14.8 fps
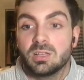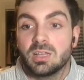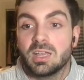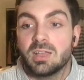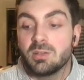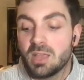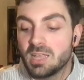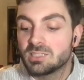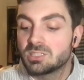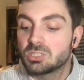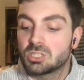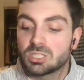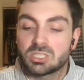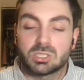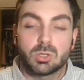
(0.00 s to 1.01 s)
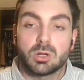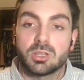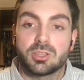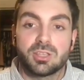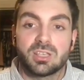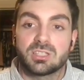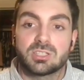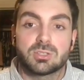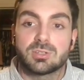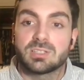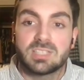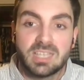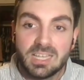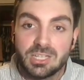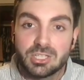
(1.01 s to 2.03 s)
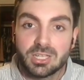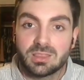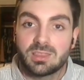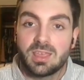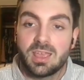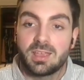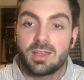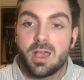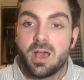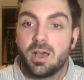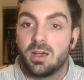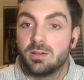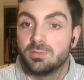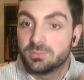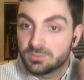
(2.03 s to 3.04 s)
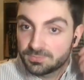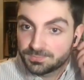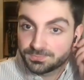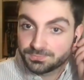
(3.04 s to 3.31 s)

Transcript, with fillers: it, it's just sort of the strategic thing of,